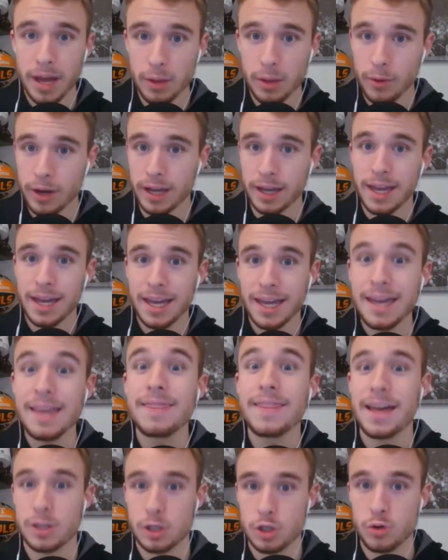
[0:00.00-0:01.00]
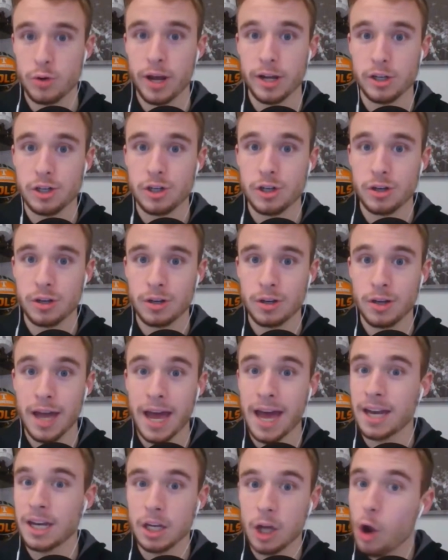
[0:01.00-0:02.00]
By the way, in that stretch,
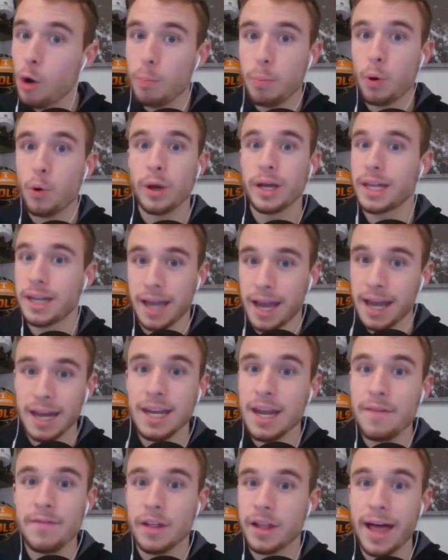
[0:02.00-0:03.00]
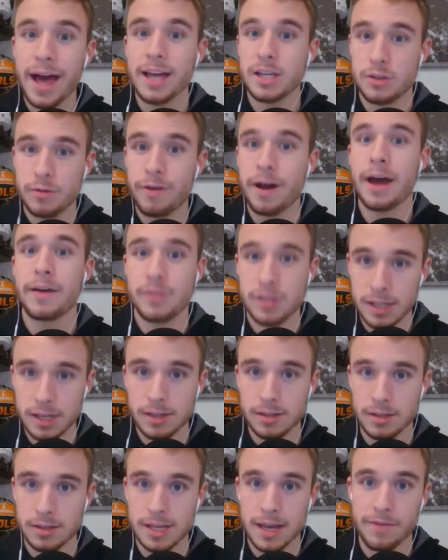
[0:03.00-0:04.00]
at no point in any of the last 5
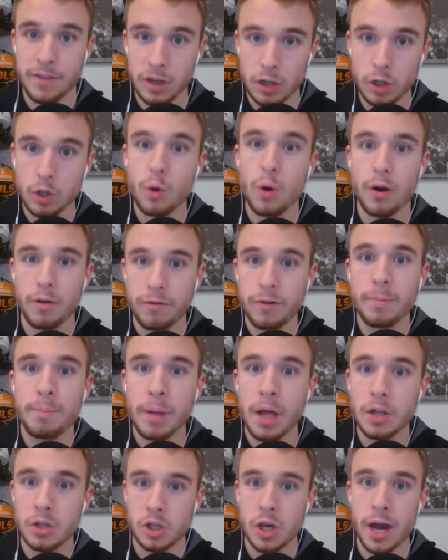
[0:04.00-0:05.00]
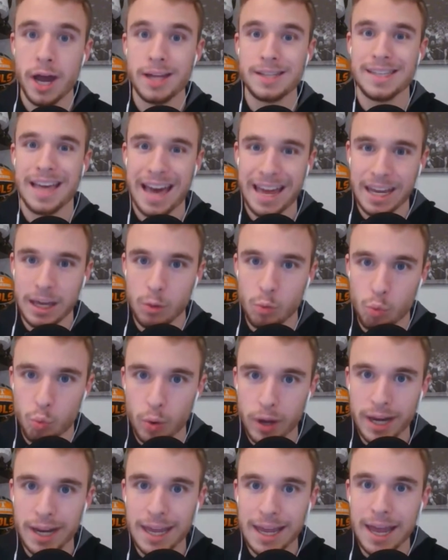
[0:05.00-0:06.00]
seasons had the New York Football Giants had a
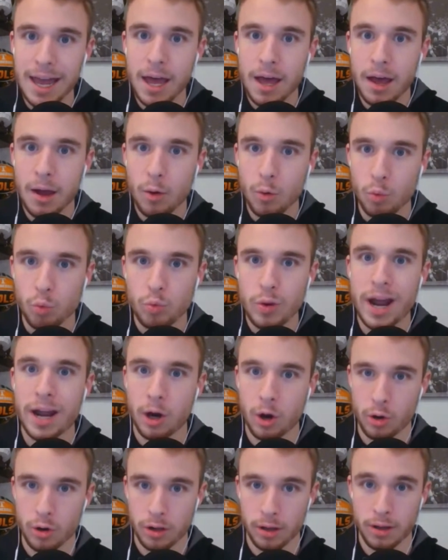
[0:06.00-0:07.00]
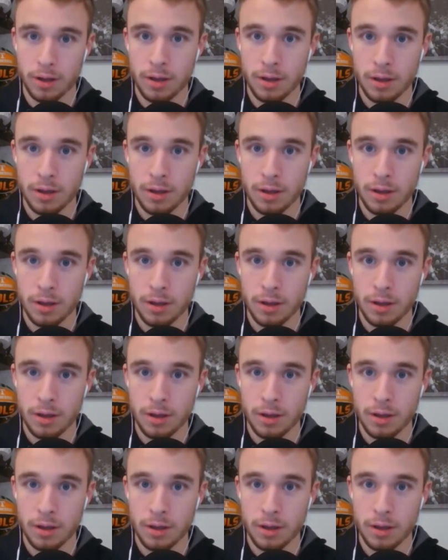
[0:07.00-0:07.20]
winning record.